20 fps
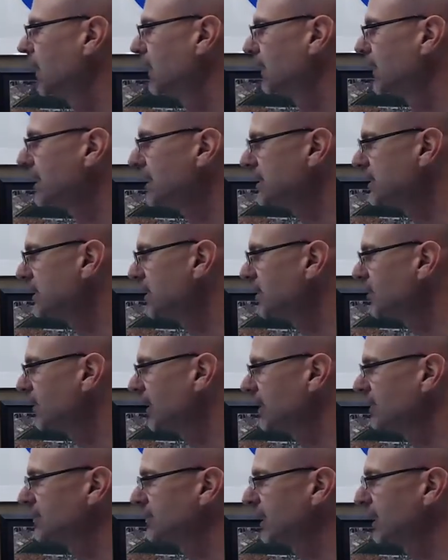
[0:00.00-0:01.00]
easy to
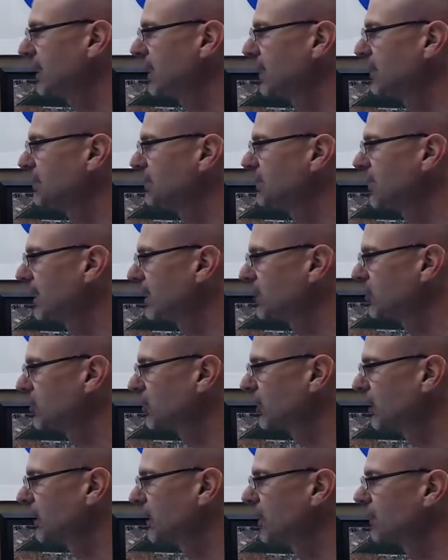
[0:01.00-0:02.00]
maintain
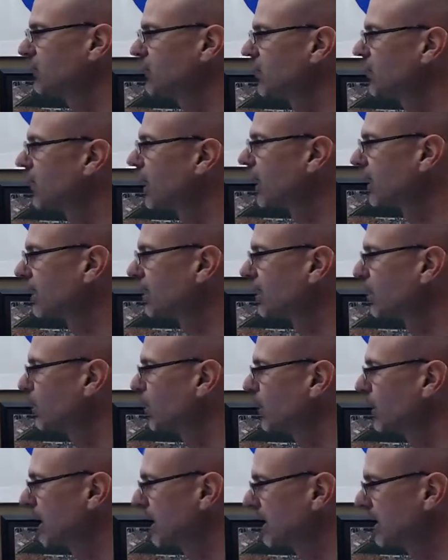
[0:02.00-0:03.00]
tetra, if you're not going to
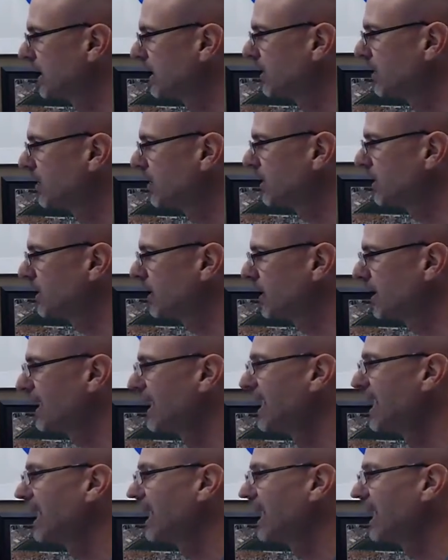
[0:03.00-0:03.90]
put a heater in there.